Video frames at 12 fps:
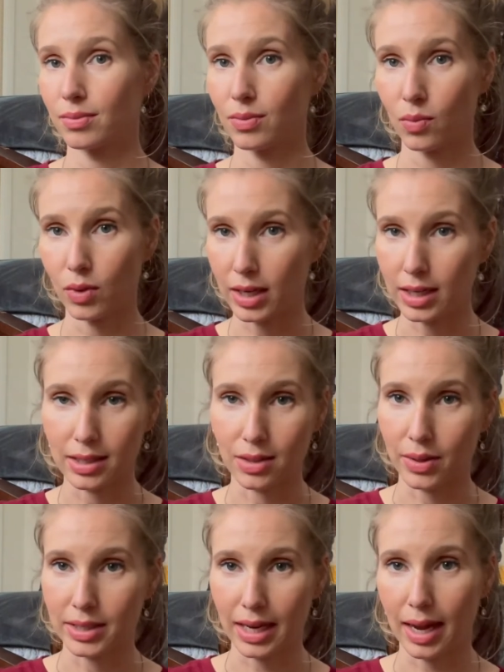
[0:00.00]
what is
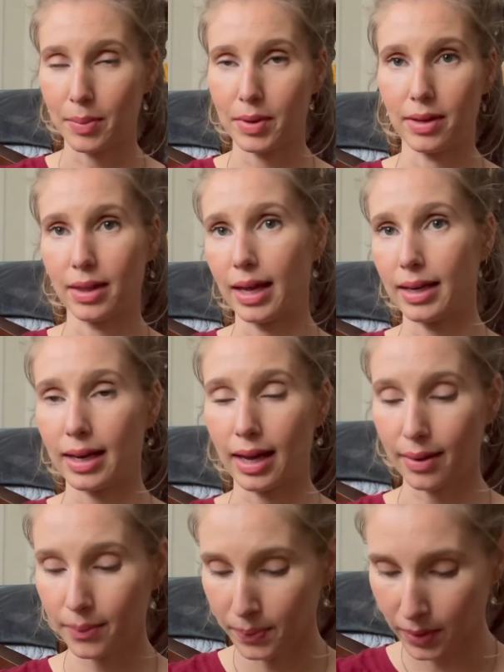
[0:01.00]
going to happen that day.